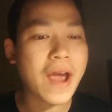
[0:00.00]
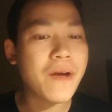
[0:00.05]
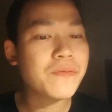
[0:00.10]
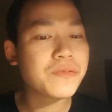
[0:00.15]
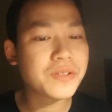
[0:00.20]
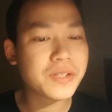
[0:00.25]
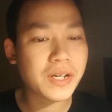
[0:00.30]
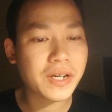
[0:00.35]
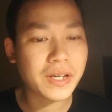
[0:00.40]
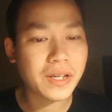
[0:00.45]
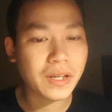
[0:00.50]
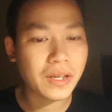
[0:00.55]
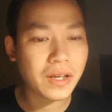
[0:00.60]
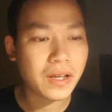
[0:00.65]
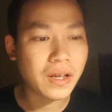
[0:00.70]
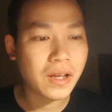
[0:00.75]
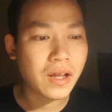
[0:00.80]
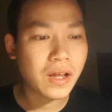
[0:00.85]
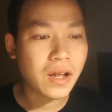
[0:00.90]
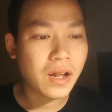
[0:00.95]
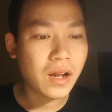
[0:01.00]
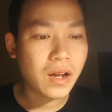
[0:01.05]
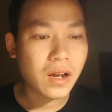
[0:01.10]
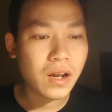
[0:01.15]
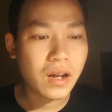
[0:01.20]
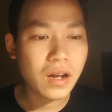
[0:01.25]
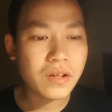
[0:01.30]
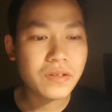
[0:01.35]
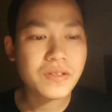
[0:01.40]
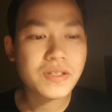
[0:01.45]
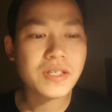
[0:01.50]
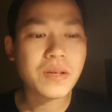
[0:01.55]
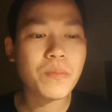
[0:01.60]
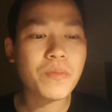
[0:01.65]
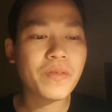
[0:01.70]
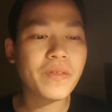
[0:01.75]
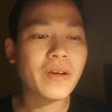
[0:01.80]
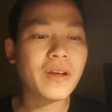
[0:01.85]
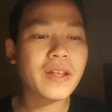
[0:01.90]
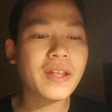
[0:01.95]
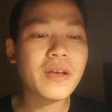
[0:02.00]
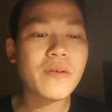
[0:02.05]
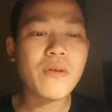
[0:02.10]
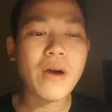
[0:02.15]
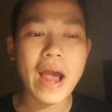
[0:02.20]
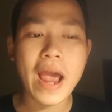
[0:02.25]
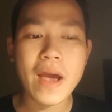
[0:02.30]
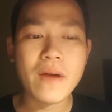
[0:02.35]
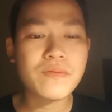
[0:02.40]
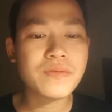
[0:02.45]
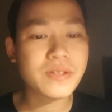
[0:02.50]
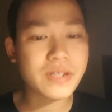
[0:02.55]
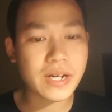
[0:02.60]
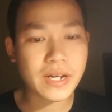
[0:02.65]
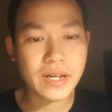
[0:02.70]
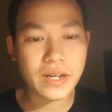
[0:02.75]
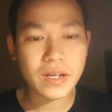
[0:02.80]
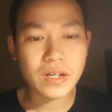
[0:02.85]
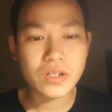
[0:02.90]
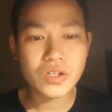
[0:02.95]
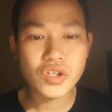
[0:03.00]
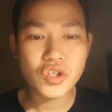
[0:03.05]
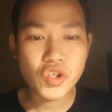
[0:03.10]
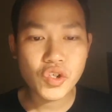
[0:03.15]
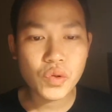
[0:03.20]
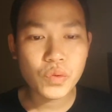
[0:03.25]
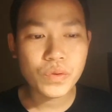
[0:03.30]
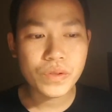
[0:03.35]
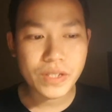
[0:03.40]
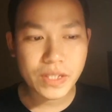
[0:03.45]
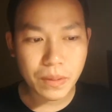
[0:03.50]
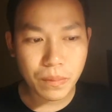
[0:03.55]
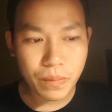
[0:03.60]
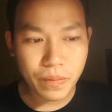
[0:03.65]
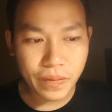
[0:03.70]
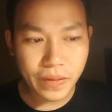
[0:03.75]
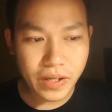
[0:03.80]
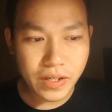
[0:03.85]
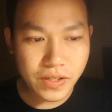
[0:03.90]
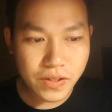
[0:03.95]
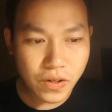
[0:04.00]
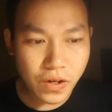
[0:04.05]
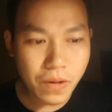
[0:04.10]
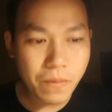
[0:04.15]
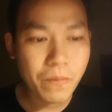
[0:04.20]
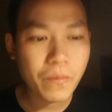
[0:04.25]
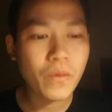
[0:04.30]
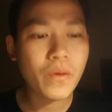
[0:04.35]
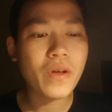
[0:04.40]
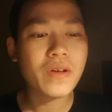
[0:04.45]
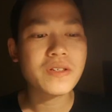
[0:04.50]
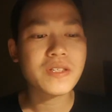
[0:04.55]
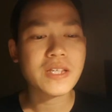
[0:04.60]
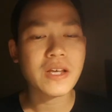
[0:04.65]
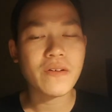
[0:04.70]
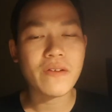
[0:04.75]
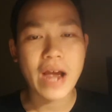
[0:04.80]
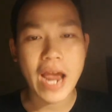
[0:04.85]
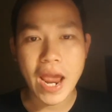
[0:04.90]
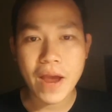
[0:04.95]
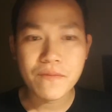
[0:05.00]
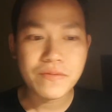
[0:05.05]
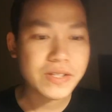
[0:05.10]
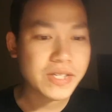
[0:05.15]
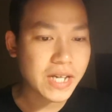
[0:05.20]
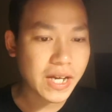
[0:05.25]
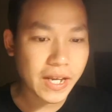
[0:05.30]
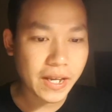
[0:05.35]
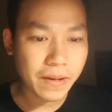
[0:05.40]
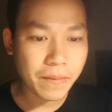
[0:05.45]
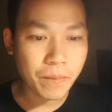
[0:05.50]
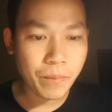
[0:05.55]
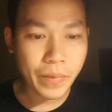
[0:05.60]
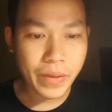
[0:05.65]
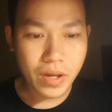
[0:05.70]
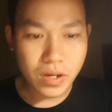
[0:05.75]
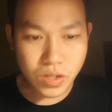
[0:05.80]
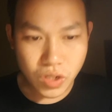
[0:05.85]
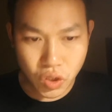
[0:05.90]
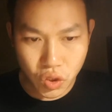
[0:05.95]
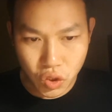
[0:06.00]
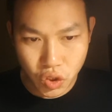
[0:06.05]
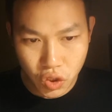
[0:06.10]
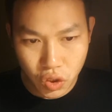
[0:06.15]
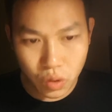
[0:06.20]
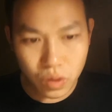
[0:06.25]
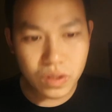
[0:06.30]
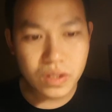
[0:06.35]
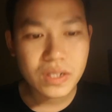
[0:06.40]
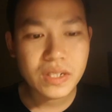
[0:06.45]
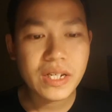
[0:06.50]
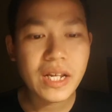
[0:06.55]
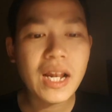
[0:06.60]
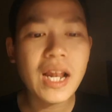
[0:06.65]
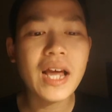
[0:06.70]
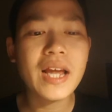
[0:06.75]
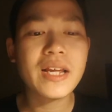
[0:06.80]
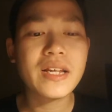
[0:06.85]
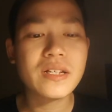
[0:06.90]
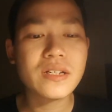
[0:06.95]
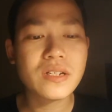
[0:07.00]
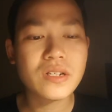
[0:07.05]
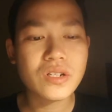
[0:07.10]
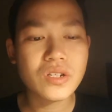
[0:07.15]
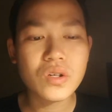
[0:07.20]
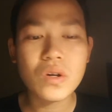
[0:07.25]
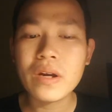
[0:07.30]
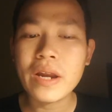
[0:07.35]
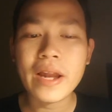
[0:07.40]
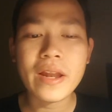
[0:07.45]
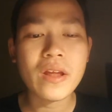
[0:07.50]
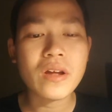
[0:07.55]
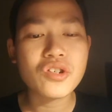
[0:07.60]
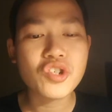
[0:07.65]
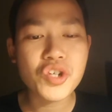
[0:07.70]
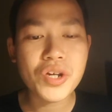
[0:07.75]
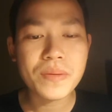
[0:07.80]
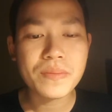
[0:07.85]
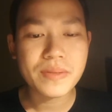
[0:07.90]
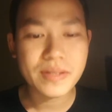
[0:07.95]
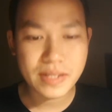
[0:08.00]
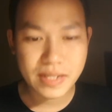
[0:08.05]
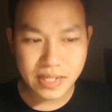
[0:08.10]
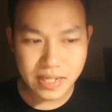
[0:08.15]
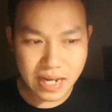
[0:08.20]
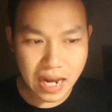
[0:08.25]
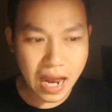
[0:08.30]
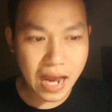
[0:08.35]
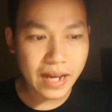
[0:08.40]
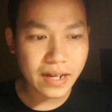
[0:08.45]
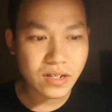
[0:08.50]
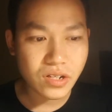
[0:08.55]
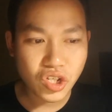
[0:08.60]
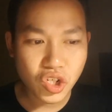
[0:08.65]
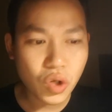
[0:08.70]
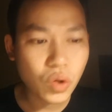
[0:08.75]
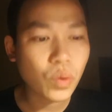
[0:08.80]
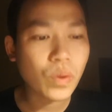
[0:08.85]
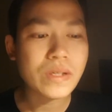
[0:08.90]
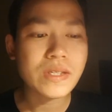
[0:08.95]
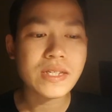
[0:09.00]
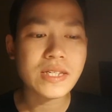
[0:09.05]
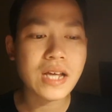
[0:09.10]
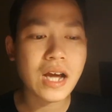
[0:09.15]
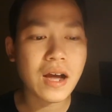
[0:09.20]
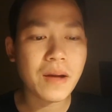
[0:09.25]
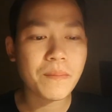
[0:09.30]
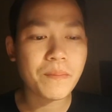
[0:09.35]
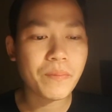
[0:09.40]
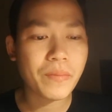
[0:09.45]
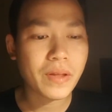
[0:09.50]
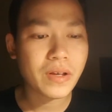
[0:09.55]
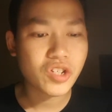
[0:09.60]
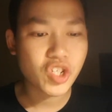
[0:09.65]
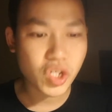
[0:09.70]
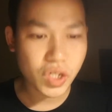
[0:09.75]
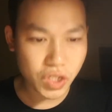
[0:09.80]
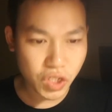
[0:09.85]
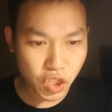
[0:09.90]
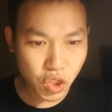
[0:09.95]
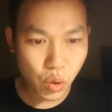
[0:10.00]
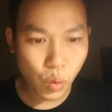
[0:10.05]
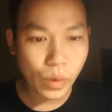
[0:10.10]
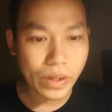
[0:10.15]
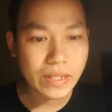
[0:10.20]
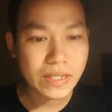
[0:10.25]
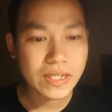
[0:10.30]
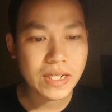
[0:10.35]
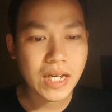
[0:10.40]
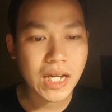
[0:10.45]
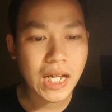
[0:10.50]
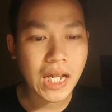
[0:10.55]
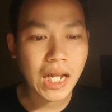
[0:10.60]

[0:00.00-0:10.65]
every day. Learn something new every day. Do something to improve yourself every day. Don't delay. Don't let your dreams die. Don't waste time. Just do it.